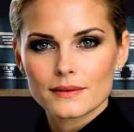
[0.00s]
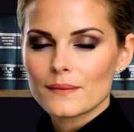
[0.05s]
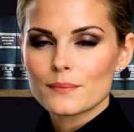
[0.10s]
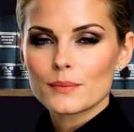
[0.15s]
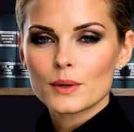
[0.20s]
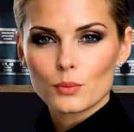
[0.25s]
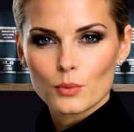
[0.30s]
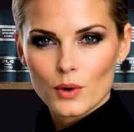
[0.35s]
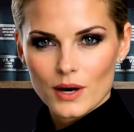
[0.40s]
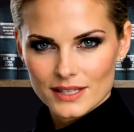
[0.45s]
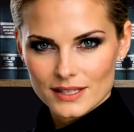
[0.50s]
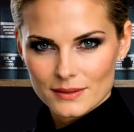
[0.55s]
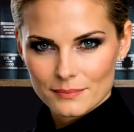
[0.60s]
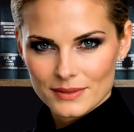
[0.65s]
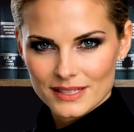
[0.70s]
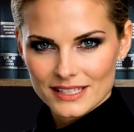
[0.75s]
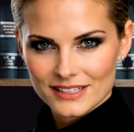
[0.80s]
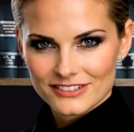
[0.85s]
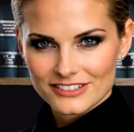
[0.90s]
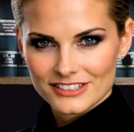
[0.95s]
But what it
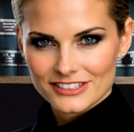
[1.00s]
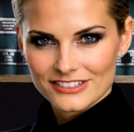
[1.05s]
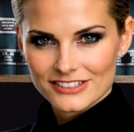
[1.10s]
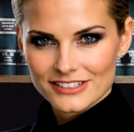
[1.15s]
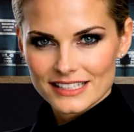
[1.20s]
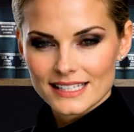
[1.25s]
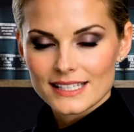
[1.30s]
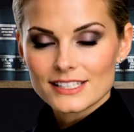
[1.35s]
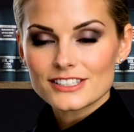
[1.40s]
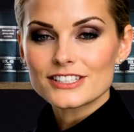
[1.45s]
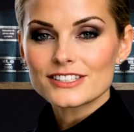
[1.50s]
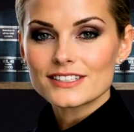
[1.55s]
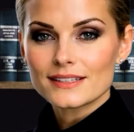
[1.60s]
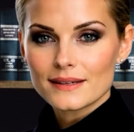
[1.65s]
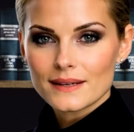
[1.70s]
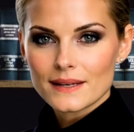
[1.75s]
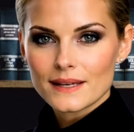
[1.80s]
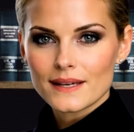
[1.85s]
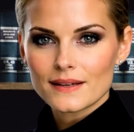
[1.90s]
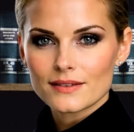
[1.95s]
means is this:
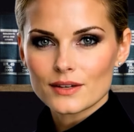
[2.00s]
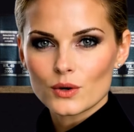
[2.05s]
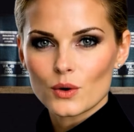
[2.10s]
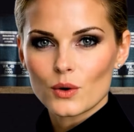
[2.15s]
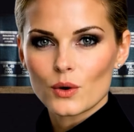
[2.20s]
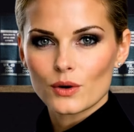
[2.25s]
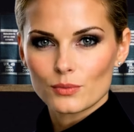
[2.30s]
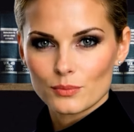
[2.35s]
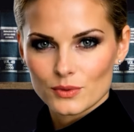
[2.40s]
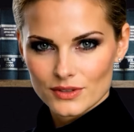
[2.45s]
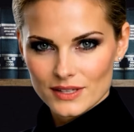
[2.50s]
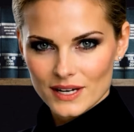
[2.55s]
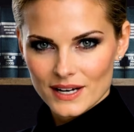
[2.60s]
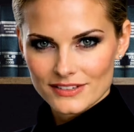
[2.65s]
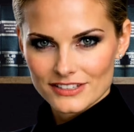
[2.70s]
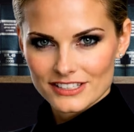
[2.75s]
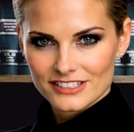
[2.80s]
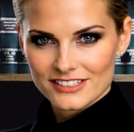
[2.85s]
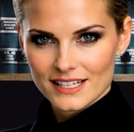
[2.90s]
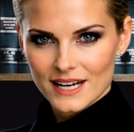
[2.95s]
the court will not
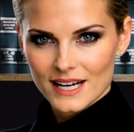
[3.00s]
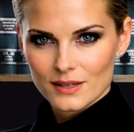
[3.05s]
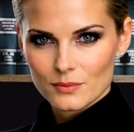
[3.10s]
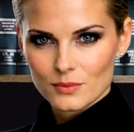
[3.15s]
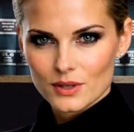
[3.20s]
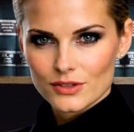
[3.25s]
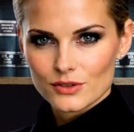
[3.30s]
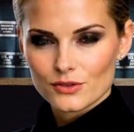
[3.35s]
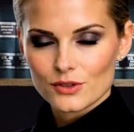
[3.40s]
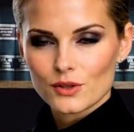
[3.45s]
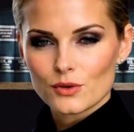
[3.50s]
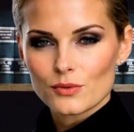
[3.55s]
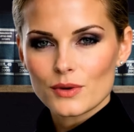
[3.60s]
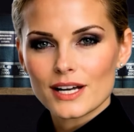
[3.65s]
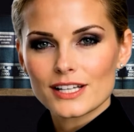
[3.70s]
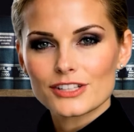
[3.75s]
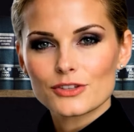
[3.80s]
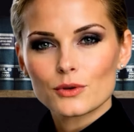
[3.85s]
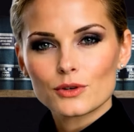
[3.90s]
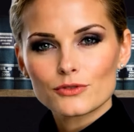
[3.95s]
decide whether your
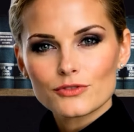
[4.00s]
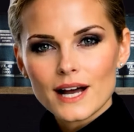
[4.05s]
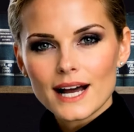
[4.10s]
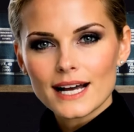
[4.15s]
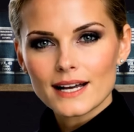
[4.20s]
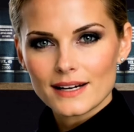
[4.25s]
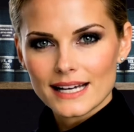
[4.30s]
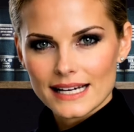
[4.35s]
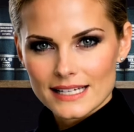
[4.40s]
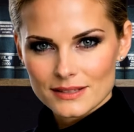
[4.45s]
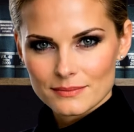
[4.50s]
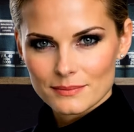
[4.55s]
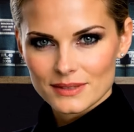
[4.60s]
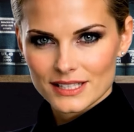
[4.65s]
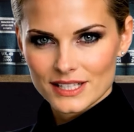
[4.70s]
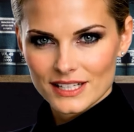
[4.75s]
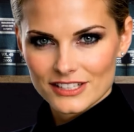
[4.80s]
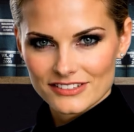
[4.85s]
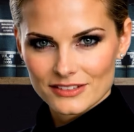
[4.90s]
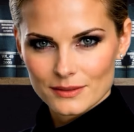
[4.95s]
rights were violated
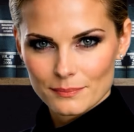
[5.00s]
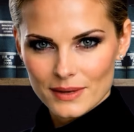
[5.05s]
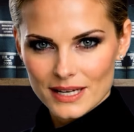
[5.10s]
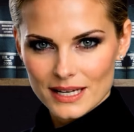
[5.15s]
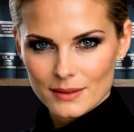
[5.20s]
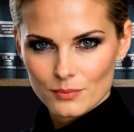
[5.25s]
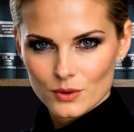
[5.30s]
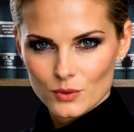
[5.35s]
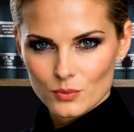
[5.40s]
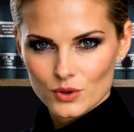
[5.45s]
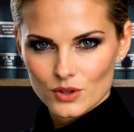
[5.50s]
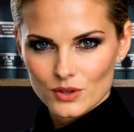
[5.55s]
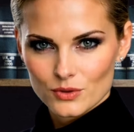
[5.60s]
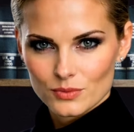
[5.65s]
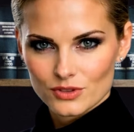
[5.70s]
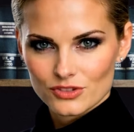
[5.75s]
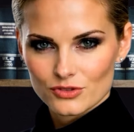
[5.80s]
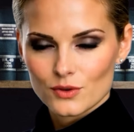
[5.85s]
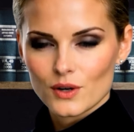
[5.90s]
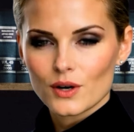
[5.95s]
because the paperwork
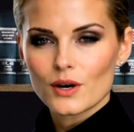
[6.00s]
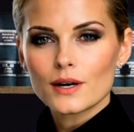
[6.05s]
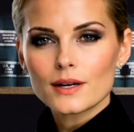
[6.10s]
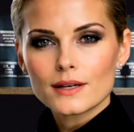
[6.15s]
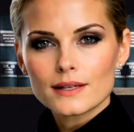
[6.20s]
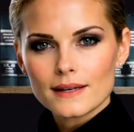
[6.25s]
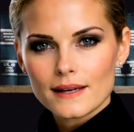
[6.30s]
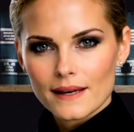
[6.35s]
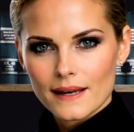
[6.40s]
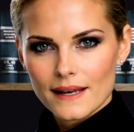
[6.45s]
was wrong.